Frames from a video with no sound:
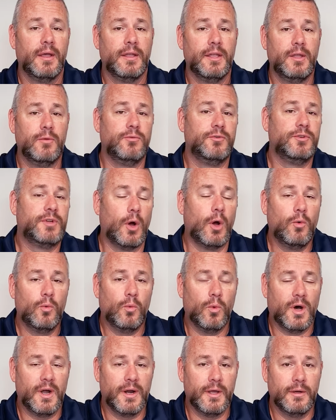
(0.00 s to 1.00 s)
You don't
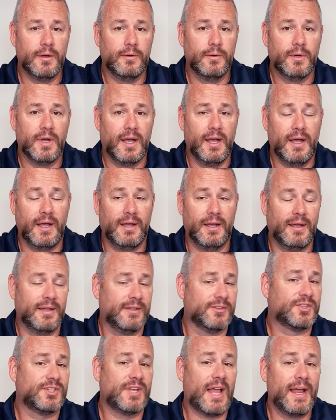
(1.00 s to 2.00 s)
want to
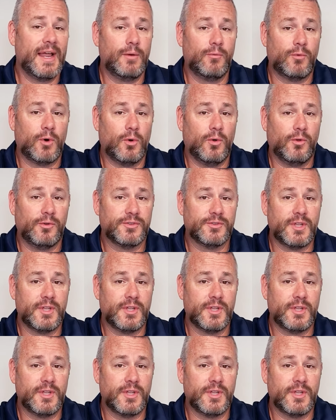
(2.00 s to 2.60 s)
assign roles